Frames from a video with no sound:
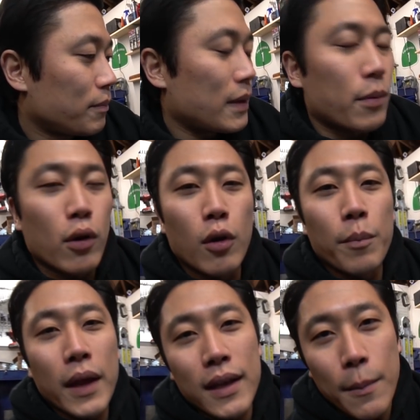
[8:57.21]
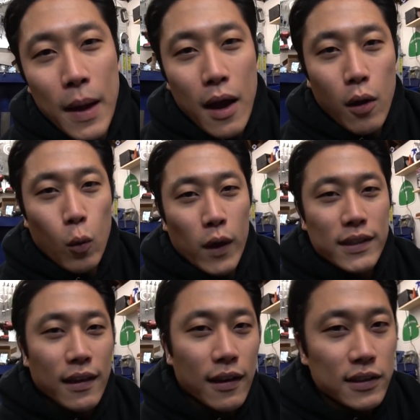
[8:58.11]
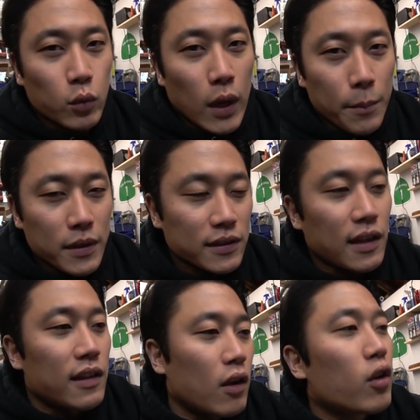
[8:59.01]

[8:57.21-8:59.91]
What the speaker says: people complain about with LS swap is that,